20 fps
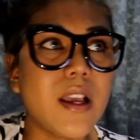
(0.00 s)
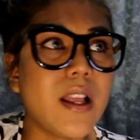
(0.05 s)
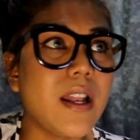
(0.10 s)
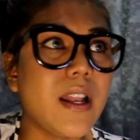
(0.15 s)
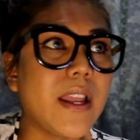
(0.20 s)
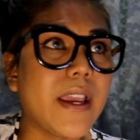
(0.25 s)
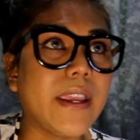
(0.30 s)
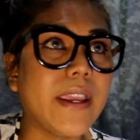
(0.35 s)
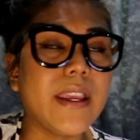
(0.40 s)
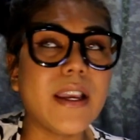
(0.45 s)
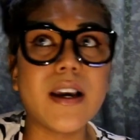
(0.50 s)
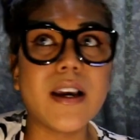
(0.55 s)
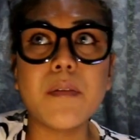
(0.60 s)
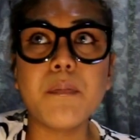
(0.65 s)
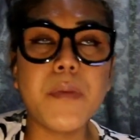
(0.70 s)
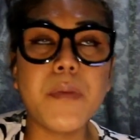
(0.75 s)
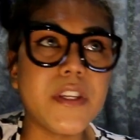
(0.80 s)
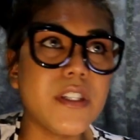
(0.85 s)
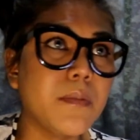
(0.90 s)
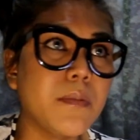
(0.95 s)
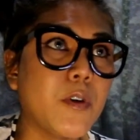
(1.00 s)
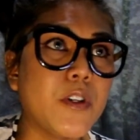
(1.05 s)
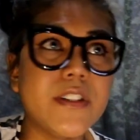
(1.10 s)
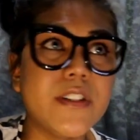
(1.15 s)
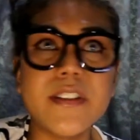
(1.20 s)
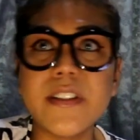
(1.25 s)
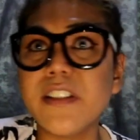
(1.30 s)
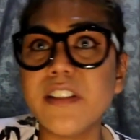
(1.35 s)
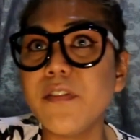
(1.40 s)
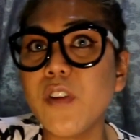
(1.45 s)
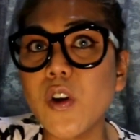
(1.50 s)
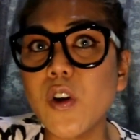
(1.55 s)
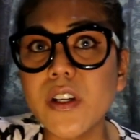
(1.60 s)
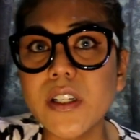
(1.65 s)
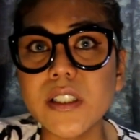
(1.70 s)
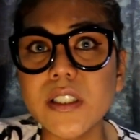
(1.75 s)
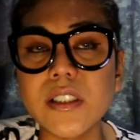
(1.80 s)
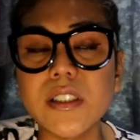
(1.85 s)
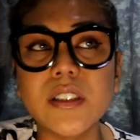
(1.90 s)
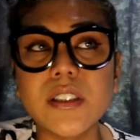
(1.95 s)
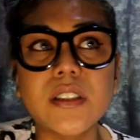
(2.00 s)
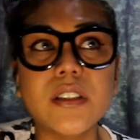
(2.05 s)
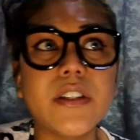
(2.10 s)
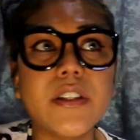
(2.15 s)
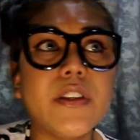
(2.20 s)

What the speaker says: about the certain blogger.